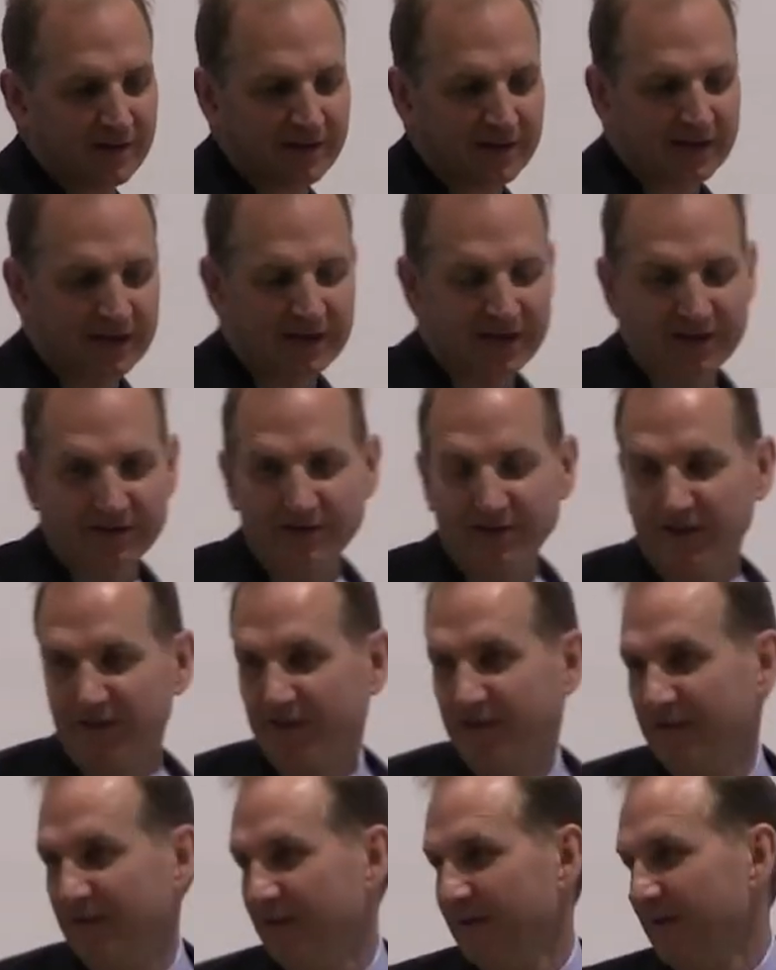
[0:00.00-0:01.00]
And
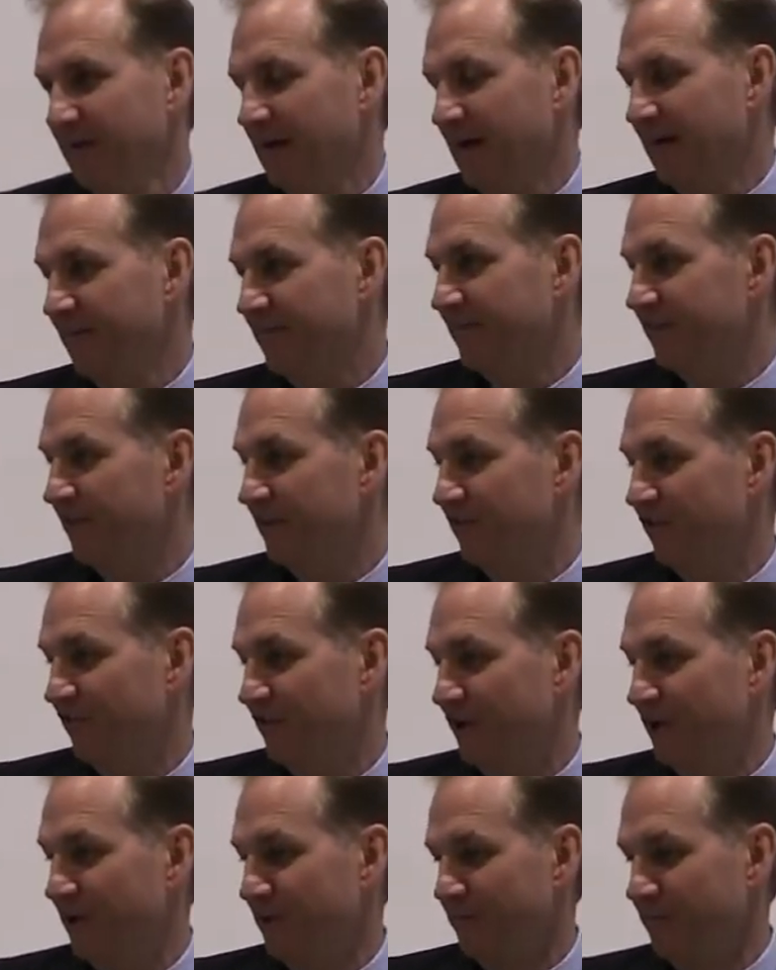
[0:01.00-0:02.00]
I said,
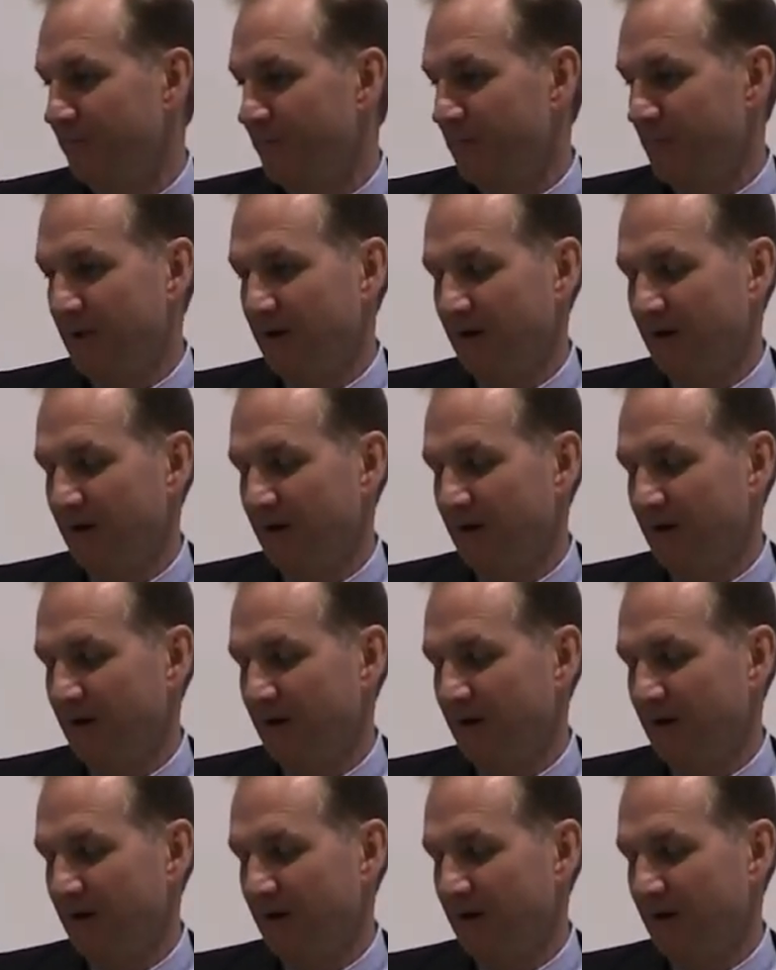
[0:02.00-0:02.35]
so,